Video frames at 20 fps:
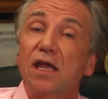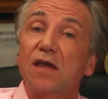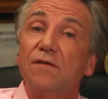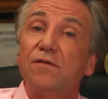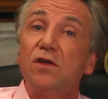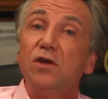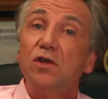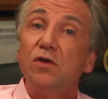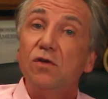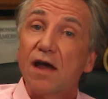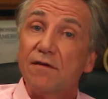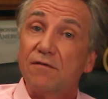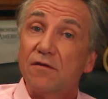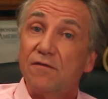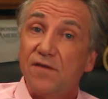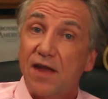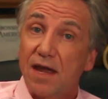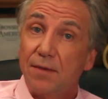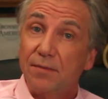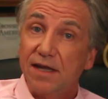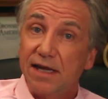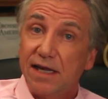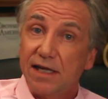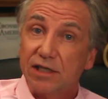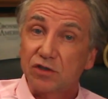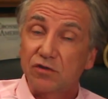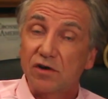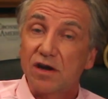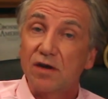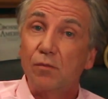if you do have a family
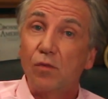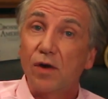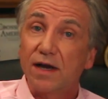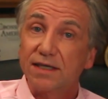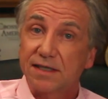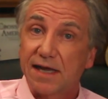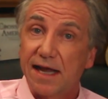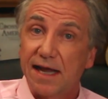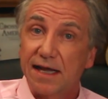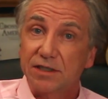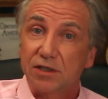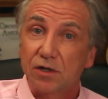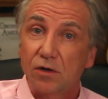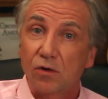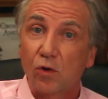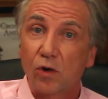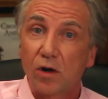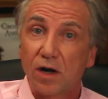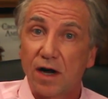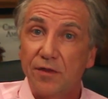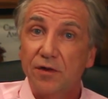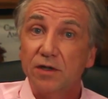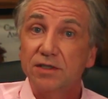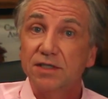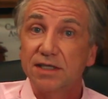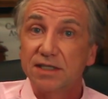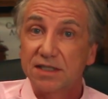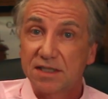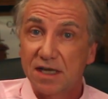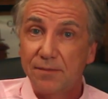history of breast cancer or other
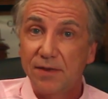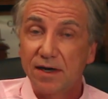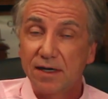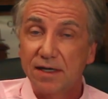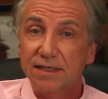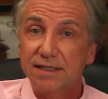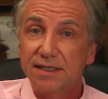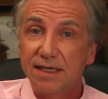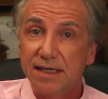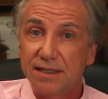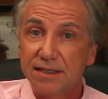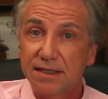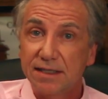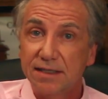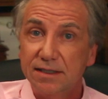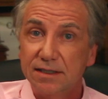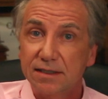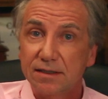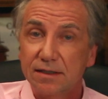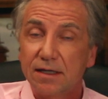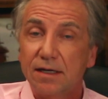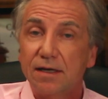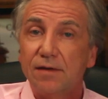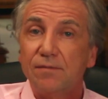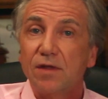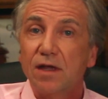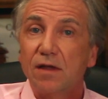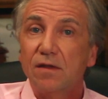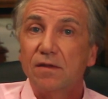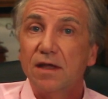systemic diseases,
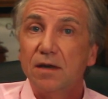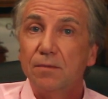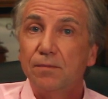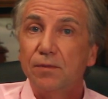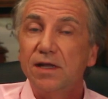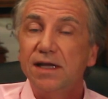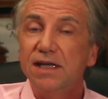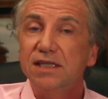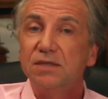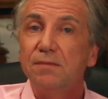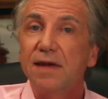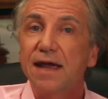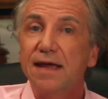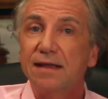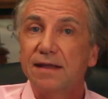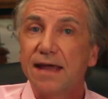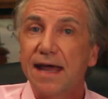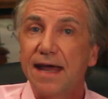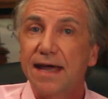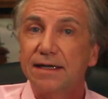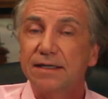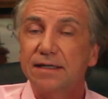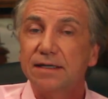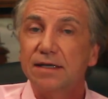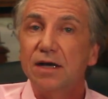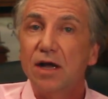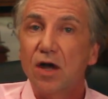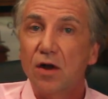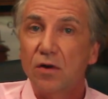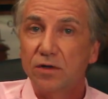then please make that
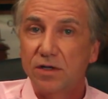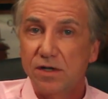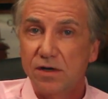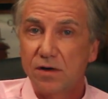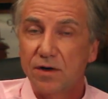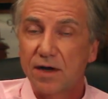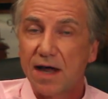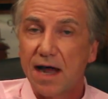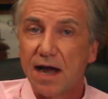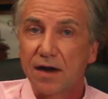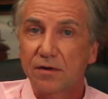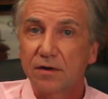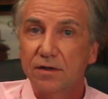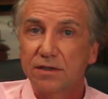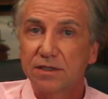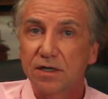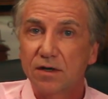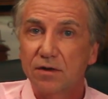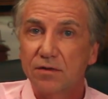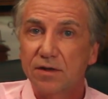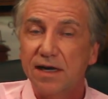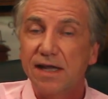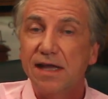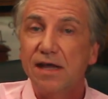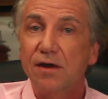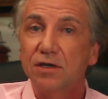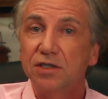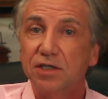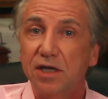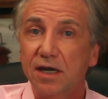known to your doctor so that
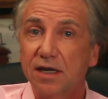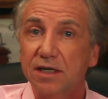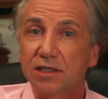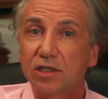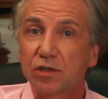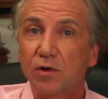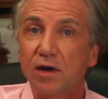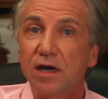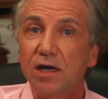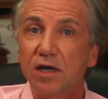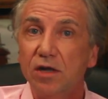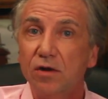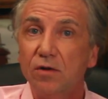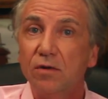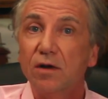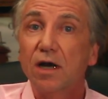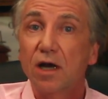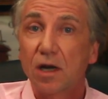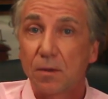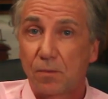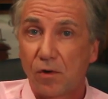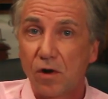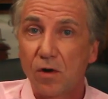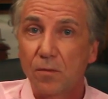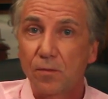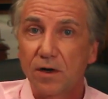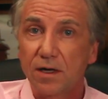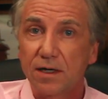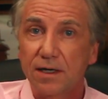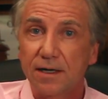he or she can screen you
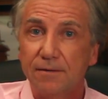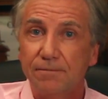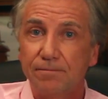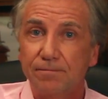appropriately.